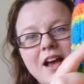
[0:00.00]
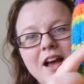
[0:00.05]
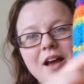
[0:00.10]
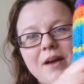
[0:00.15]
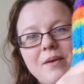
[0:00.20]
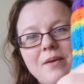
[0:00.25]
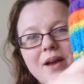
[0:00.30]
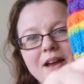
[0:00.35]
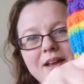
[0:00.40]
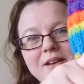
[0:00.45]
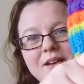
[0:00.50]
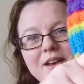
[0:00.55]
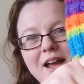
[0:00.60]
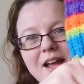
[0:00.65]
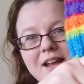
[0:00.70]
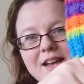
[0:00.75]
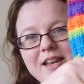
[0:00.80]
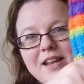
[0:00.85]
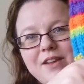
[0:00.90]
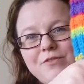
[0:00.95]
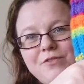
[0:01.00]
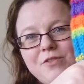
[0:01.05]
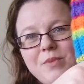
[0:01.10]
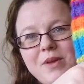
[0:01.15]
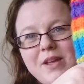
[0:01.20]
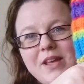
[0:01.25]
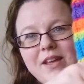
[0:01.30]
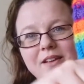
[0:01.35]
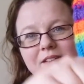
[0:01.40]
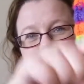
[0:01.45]
I knit from
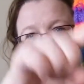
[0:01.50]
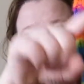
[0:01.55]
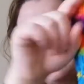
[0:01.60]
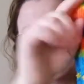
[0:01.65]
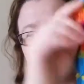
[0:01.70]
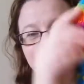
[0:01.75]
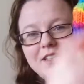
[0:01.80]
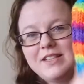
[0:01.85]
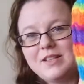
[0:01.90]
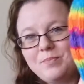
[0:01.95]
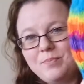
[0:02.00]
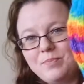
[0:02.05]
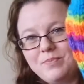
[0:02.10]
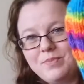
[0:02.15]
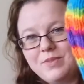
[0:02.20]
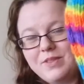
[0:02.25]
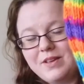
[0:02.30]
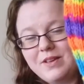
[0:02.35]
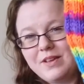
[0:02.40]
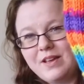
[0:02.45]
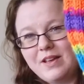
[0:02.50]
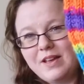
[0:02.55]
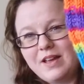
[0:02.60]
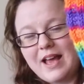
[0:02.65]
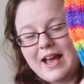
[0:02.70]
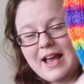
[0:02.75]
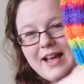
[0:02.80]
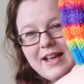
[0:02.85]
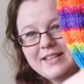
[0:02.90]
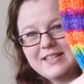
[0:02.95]
here and did the
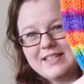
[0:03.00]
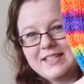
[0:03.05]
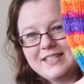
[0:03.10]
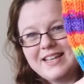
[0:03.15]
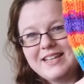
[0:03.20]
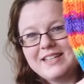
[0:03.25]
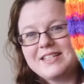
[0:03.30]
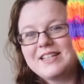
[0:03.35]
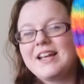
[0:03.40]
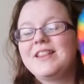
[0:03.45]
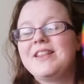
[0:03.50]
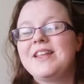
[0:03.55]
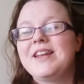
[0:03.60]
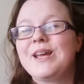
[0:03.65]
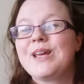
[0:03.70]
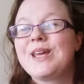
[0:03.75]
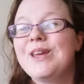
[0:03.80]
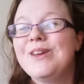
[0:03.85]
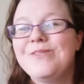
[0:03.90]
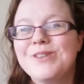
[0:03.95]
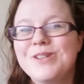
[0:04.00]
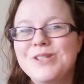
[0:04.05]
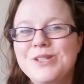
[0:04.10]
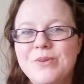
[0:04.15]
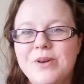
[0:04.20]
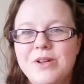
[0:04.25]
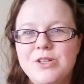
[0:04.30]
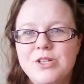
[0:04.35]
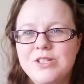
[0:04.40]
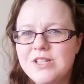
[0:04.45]
hat as it said, and then I gave it
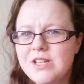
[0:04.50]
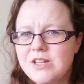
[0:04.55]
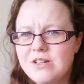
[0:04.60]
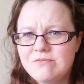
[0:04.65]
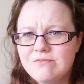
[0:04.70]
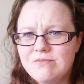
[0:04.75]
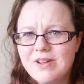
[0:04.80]
to her and she said,